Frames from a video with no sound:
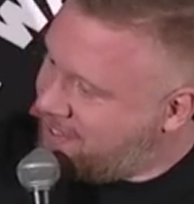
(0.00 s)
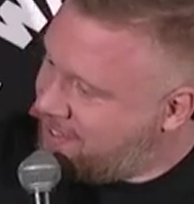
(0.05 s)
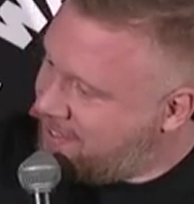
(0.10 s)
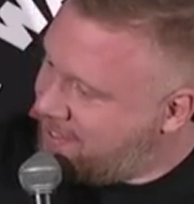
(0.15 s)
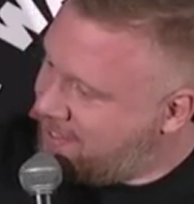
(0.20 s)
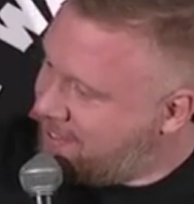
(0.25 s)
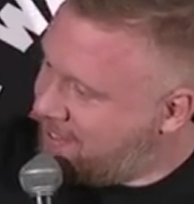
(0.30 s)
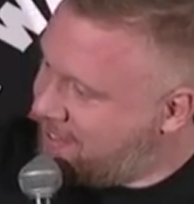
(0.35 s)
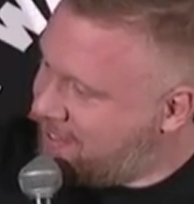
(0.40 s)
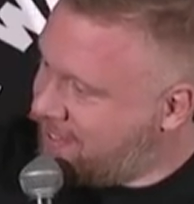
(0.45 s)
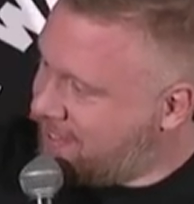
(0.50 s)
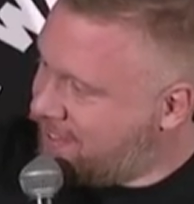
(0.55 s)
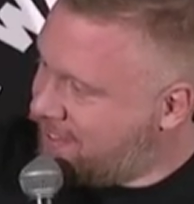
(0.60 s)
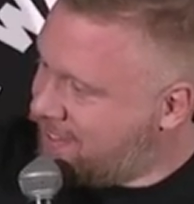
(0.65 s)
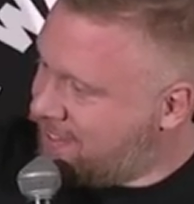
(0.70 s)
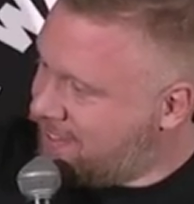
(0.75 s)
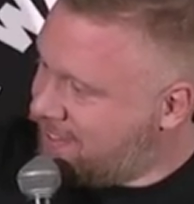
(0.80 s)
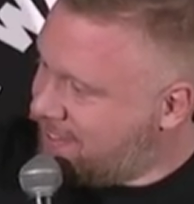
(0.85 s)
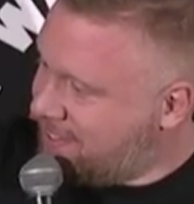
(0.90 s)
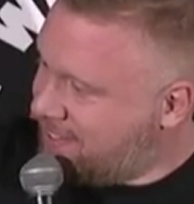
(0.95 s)

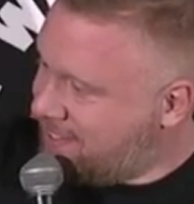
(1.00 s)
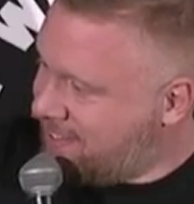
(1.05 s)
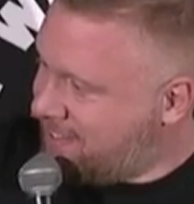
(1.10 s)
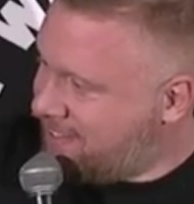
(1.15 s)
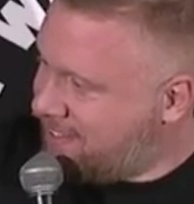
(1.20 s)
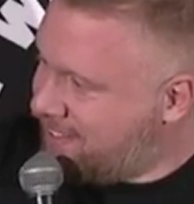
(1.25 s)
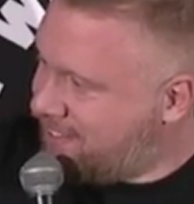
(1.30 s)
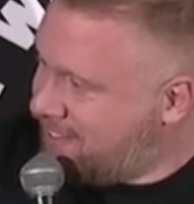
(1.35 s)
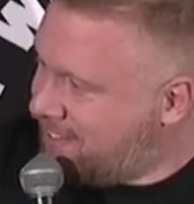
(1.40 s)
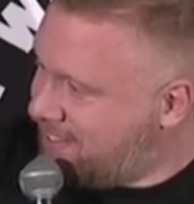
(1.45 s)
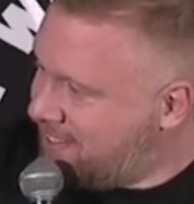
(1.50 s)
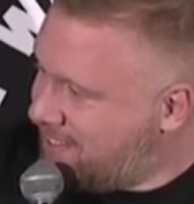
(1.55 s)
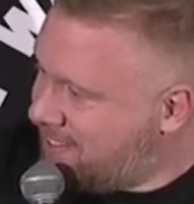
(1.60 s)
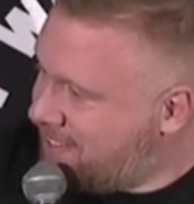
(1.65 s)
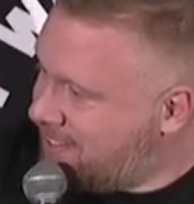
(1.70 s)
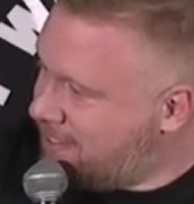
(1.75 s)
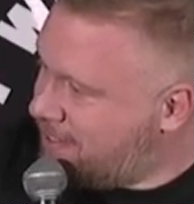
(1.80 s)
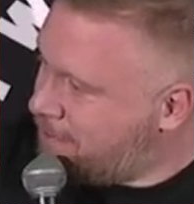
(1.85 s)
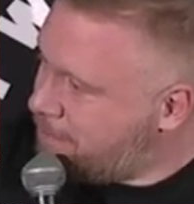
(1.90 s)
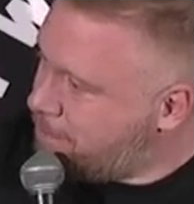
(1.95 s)

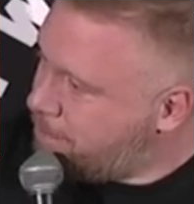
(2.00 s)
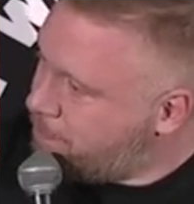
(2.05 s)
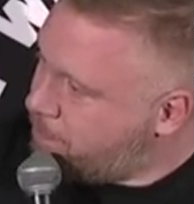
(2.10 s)
Nobody speaks.